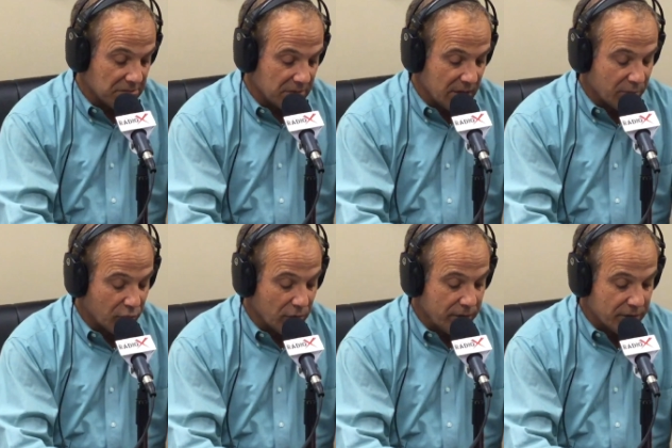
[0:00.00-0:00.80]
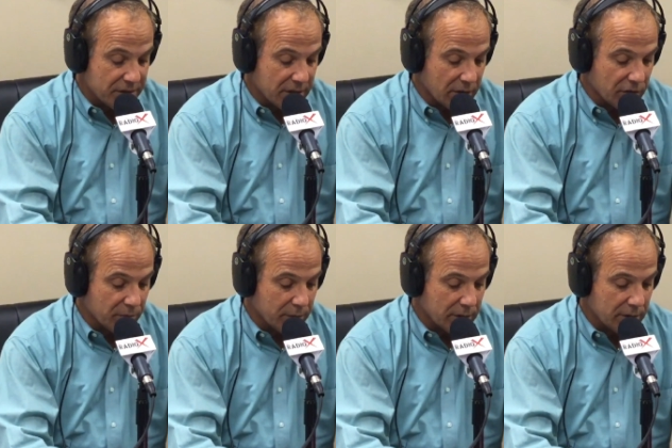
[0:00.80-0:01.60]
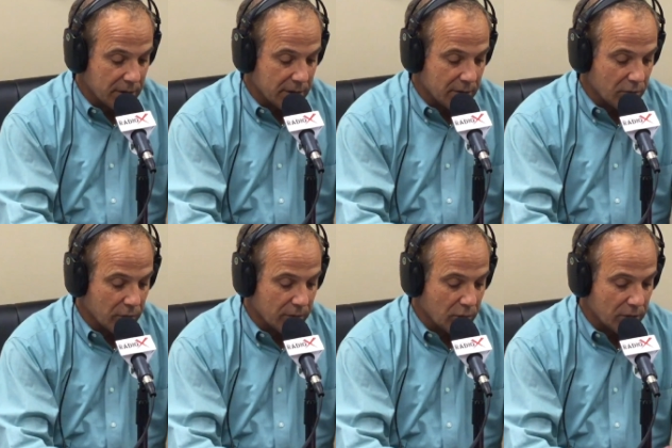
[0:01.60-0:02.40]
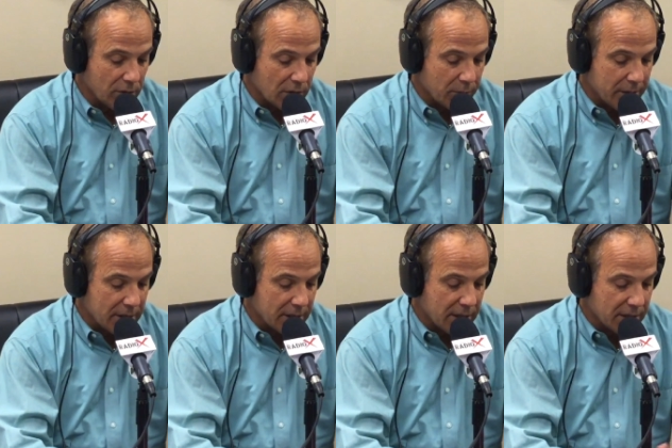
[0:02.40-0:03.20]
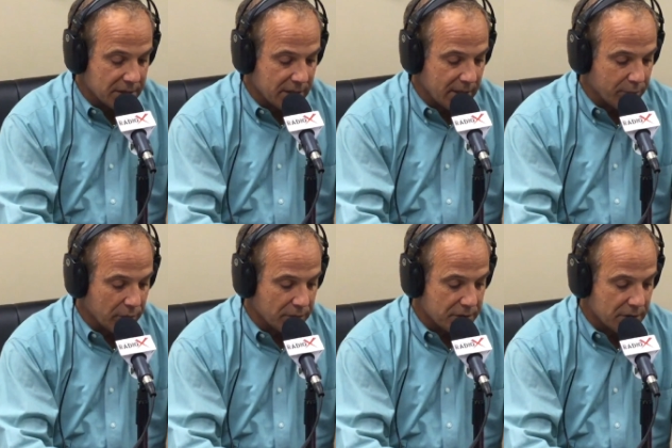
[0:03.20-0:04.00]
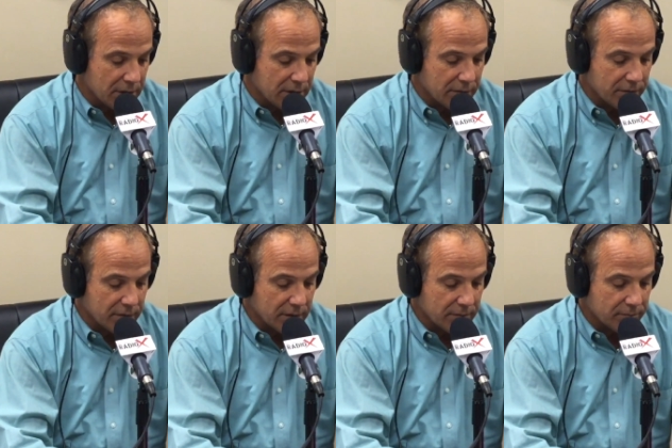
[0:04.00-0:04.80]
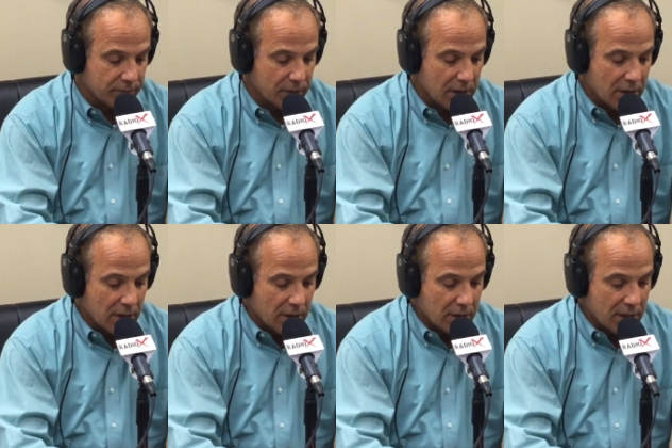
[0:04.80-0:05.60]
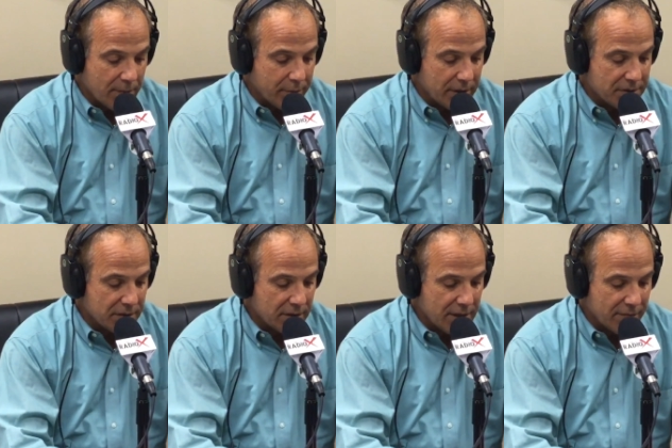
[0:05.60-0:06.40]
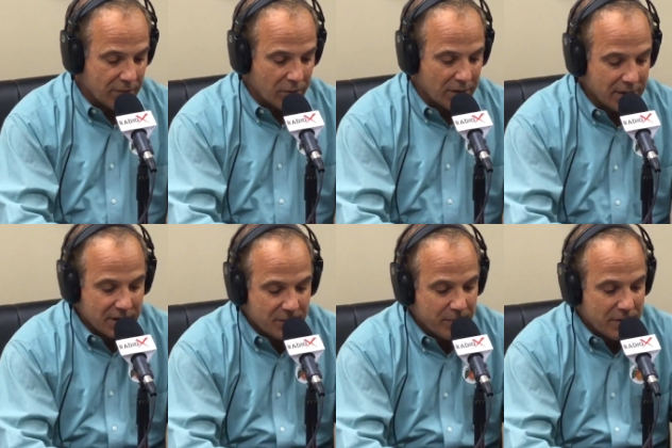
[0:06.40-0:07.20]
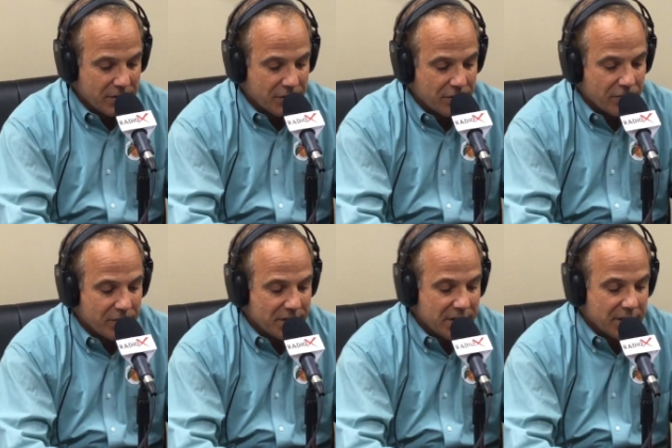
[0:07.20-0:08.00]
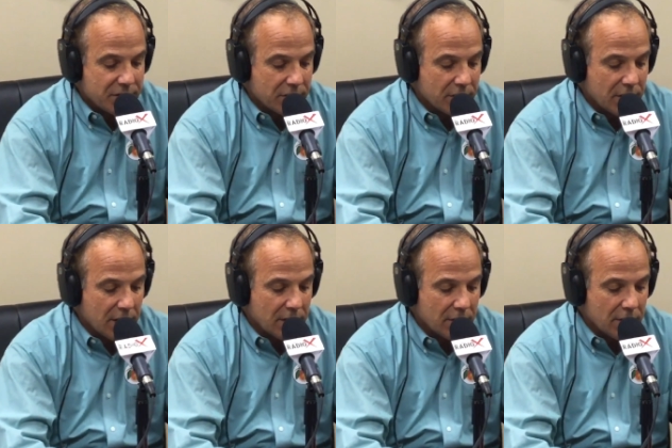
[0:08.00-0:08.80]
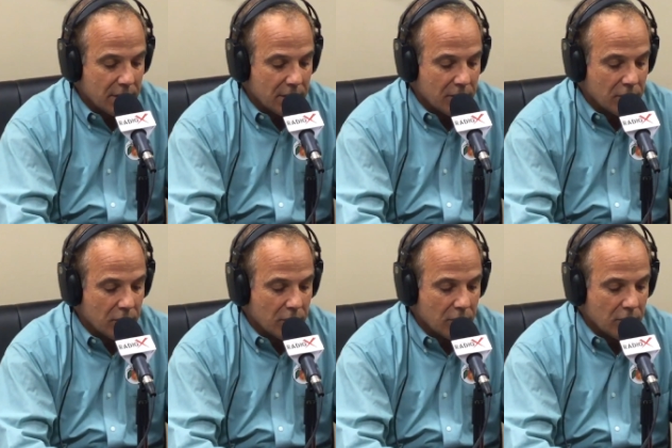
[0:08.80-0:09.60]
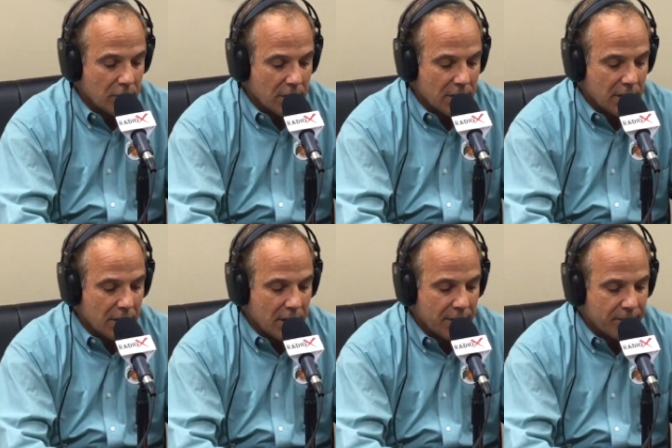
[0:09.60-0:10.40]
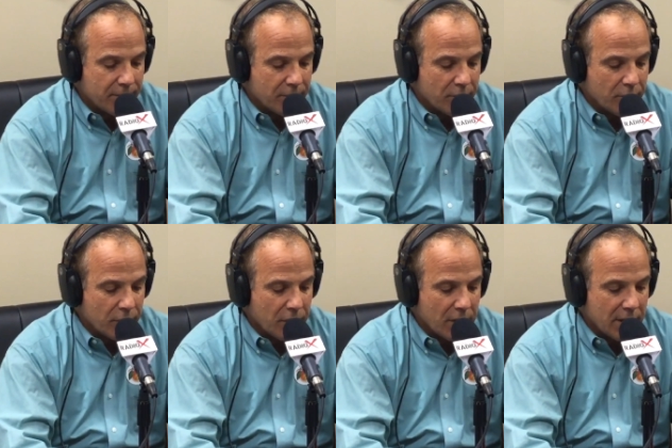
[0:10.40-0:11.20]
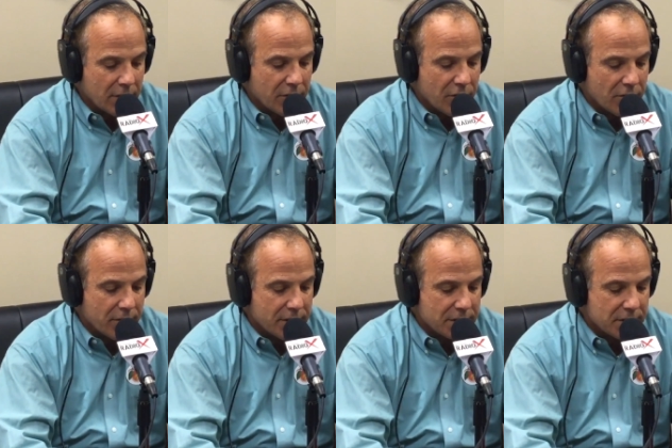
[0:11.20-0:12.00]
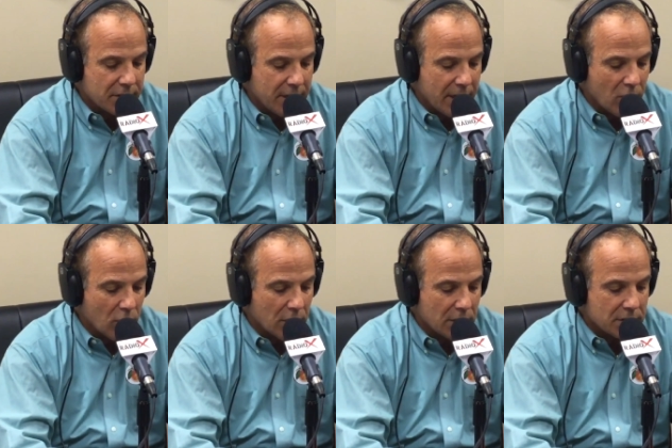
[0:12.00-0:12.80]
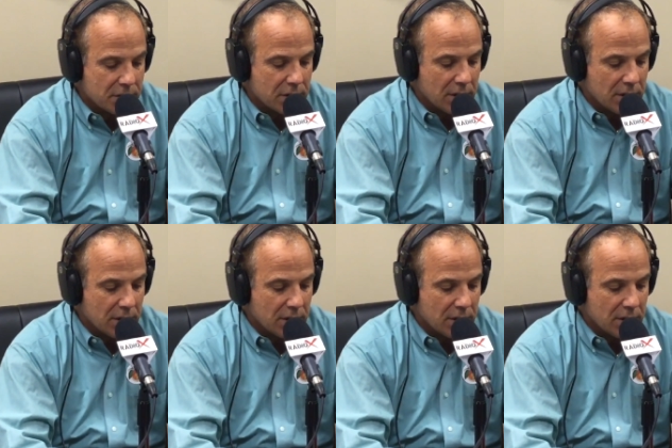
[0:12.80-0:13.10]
improve your sales. But we're talking about examples of companies that never really experienced the recession, and I thought how curious that was.